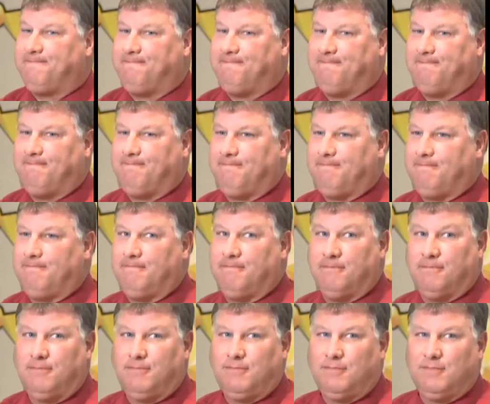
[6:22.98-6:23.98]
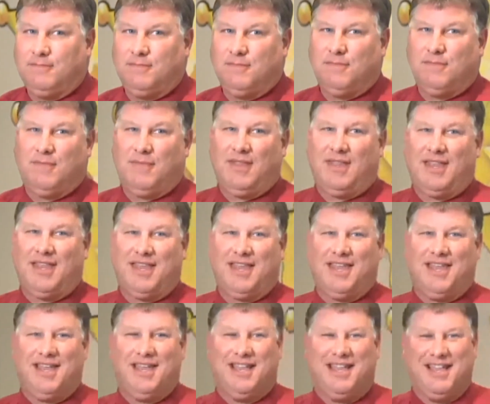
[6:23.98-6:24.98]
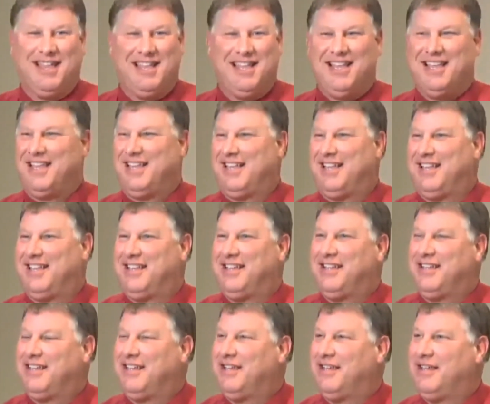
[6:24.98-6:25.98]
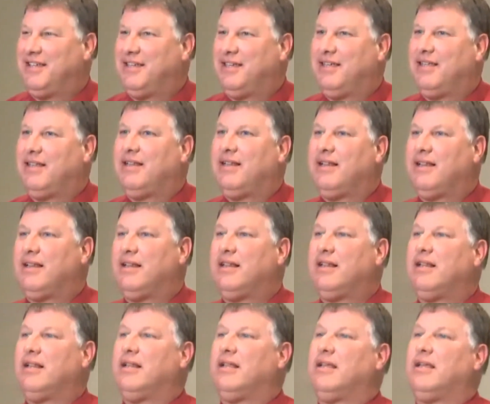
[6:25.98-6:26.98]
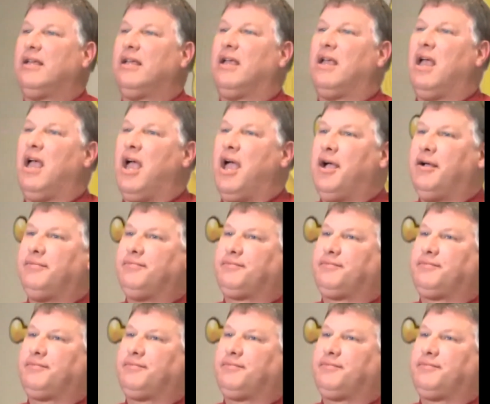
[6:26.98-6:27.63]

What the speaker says: (no one is talking)